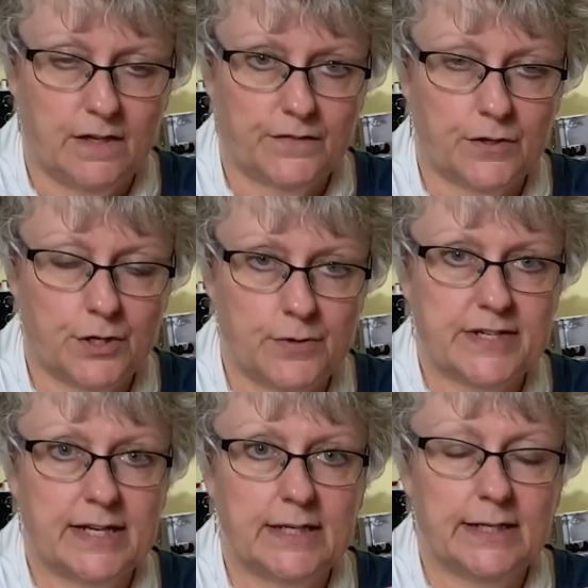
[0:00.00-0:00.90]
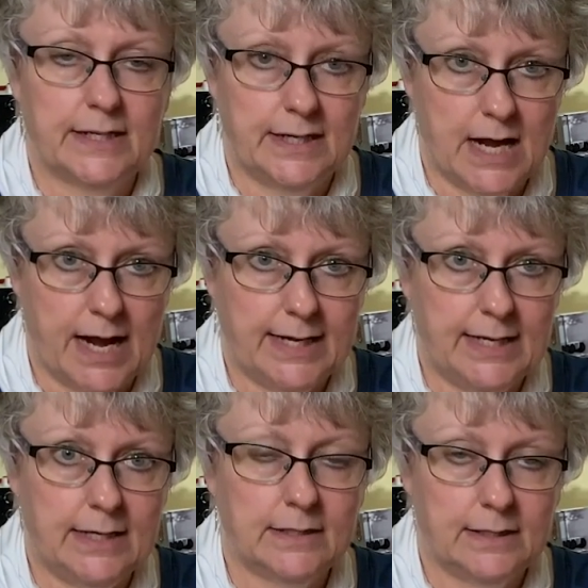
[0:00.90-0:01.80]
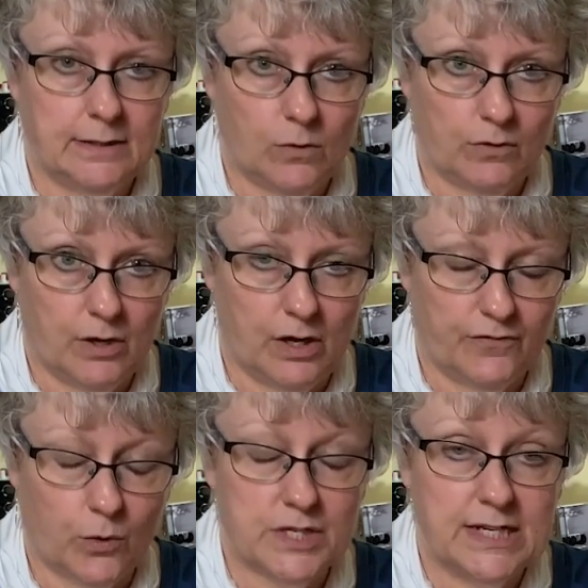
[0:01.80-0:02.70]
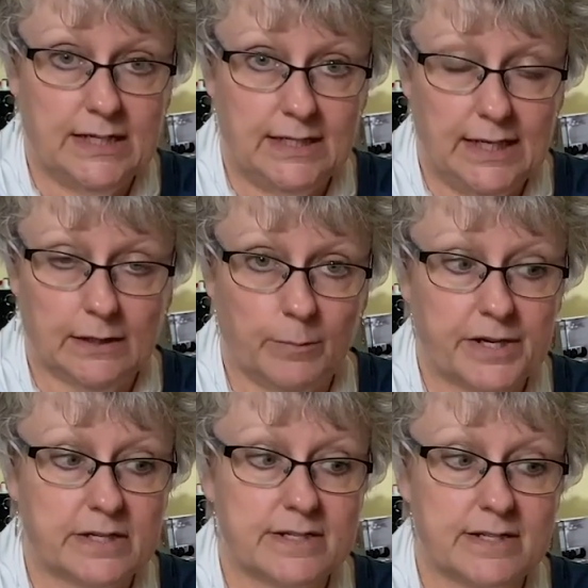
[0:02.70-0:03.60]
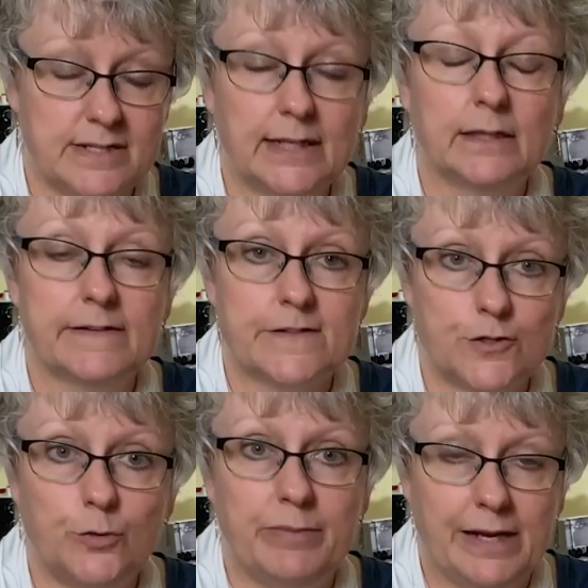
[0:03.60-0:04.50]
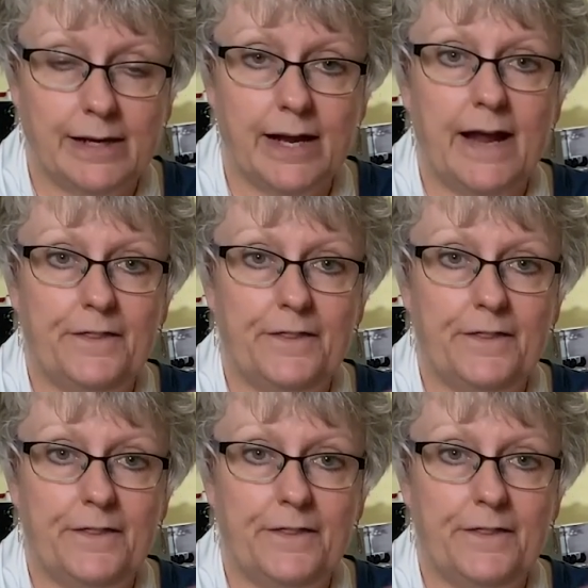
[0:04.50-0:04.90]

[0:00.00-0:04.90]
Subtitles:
if you're using it in a 90-14 needle because this needle is too big